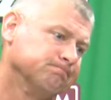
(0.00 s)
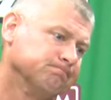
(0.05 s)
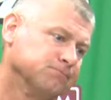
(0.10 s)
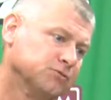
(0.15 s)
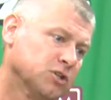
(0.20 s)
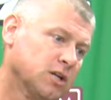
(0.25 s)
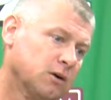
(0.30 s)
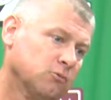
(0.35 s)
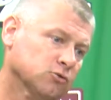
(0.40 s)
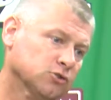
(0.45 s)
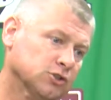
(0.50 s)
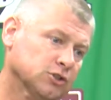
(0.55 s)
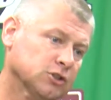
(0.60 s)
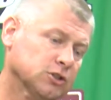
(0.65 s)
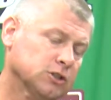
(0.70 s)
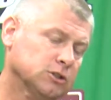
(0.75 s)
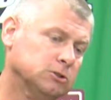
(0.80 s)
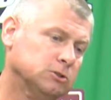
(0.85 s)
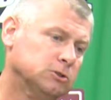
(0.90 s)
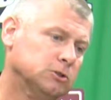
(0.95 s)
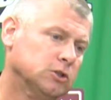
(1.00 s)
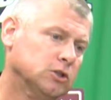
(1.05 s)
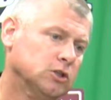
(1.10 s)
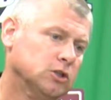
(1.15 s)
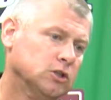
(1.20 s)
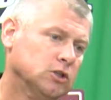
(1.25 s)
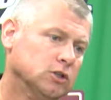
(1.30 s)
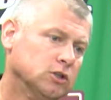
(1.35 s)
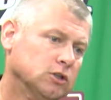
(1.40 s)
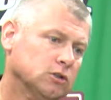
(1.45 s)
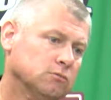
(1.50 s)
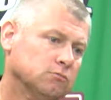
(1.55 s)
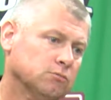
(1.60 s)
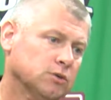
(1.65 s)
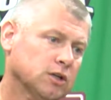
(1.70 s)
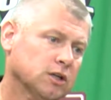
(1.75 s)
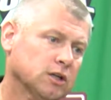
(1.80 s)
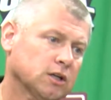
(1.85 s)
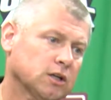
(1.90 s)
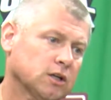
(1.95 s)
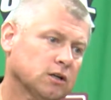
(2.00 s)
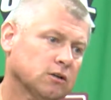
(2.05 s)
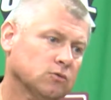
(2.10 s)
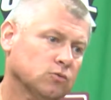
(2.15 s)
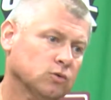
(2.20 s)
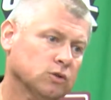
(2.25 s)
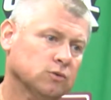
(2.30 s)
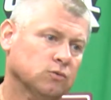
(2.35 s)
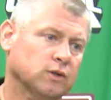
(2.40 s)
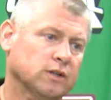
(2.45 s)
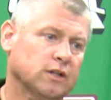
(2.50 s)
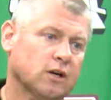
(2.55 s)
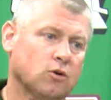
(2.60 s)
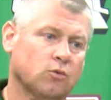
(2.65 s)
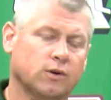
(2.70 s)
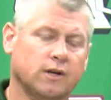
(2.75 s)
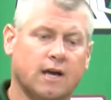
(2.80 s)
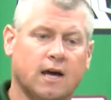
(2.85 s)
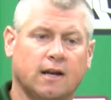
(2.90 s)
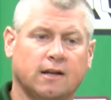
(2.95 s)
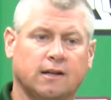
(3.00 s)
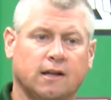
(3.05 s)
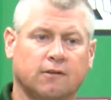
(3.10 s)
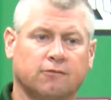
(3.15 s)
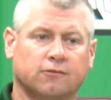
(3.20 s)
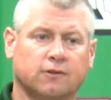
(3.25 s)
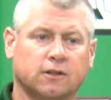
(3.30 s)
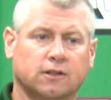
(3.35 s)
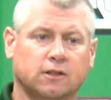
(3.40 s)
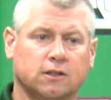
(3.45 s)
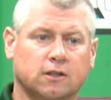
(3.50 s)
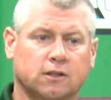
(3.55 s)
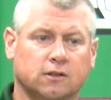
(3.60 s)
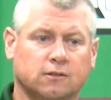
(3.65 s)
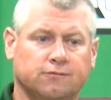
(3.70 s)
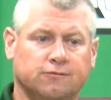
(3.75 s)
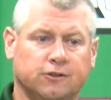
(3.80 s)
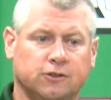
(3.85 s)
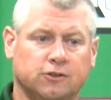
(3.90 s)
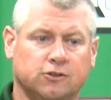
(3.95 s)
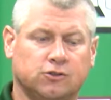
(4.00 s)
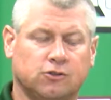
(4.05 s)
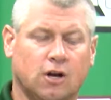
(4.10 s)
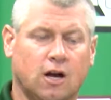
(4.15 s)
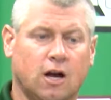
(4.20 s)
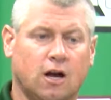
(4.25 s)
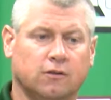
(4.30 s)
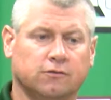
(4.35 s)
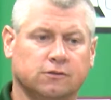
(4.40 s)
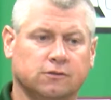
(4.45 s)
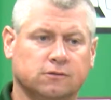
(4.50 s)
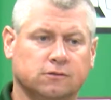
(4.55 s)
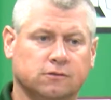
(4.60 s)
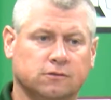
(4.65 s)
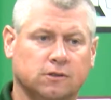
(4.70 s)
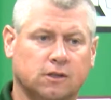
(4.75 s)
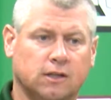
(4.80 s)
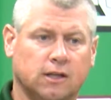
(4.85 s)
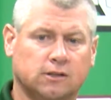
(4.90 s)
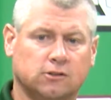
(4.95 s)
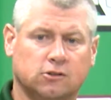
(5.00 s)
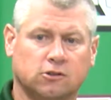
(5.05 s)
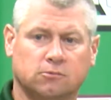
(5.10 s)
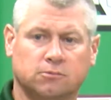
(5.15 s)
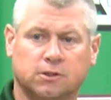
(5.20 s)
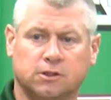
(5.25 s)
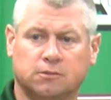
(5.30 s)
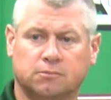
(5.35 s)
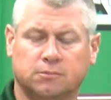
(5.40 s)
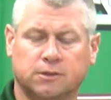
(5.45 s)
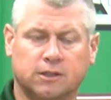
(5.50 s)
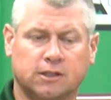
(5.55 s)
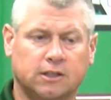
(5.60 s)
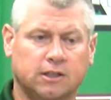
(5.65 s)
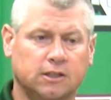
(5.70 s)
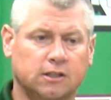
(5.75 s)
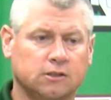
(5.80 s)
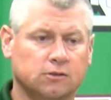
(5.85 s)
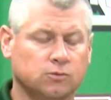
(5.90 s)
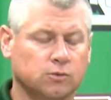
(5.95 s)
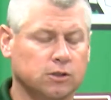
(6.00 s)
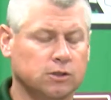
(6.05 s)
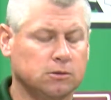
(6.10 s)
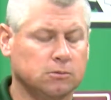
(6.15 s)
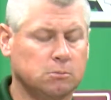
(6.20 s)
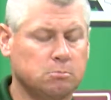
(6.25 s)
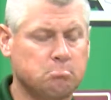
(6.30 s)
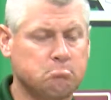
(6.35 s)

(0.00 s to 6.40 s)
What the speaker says: So that was good. But we know we got to definitely finish drives, and that's going to be a big key this week.